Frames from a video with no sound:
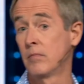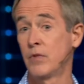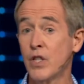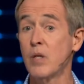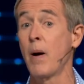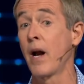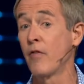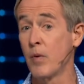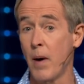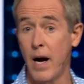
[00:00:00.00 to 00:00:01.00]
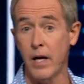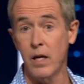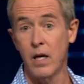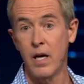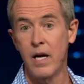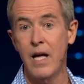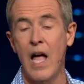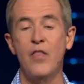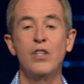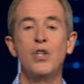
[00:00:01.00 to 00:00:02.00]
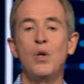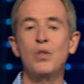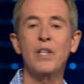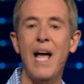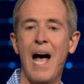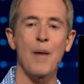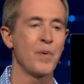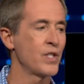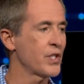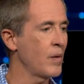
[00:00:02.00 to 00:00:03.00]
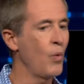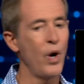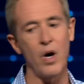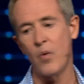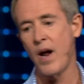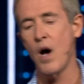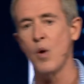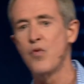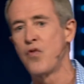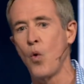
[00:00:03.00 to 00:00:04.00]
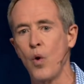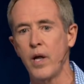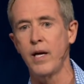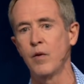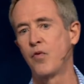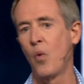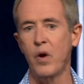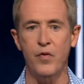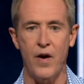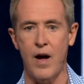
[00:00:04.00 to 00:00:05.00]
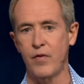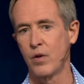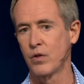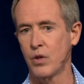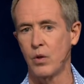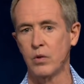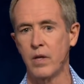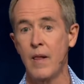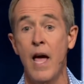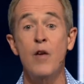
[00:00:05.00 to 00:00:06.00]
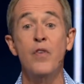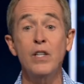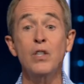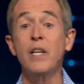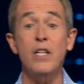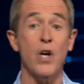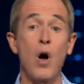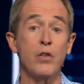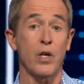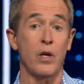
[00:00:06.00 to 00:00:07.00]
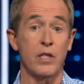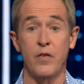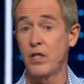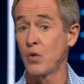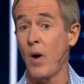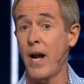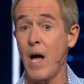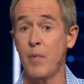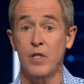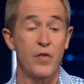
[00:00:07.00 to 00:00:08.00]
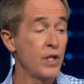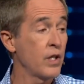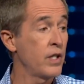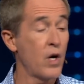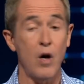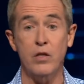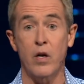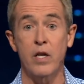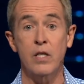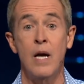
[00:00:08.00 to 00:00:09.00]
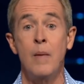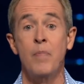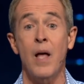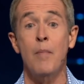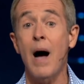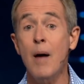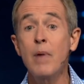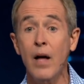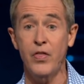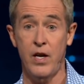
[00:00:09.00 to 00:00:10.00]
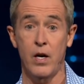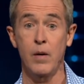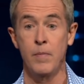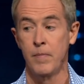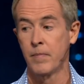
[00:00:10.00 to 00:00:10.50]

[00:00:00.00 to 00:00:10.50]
just about everybody. And this usually happens somewhere around 40 to 45 years old. And eventually it dawns on us, and this is why it happens. Eventually it dawns on us, I'm not there.